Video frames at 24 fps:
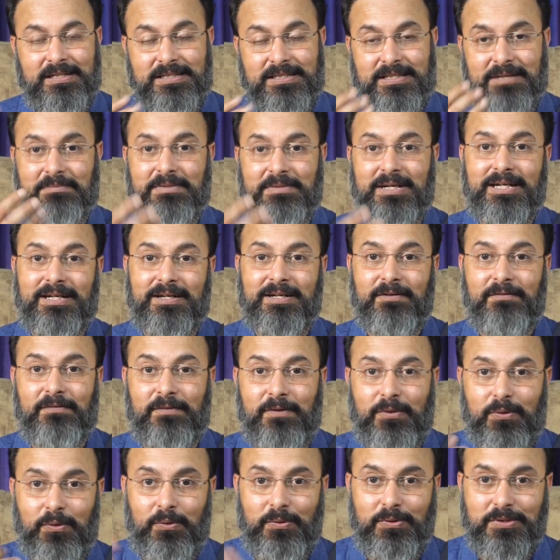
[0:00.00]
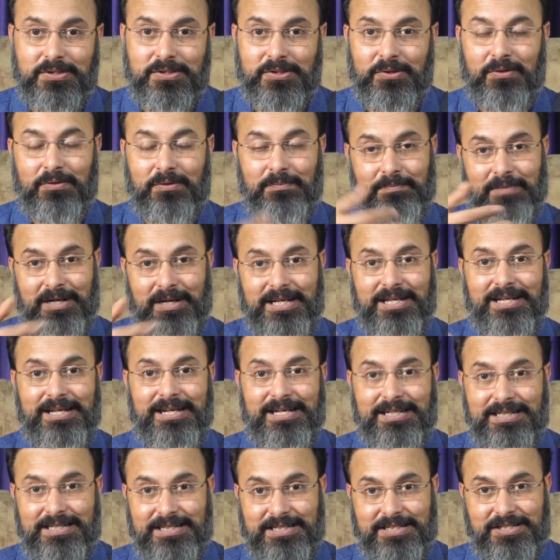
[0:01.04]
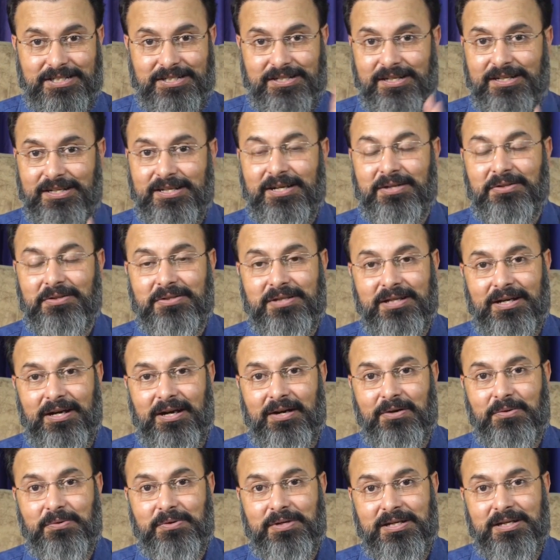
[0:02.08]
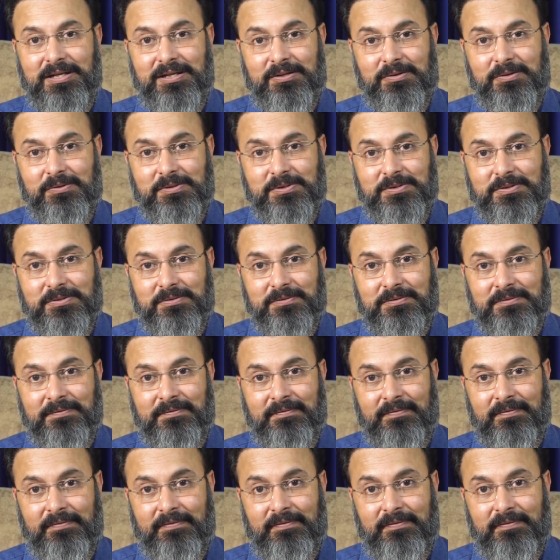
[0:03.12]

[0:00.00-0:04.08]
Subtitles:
Some kind of loans or money getting stuck out here also.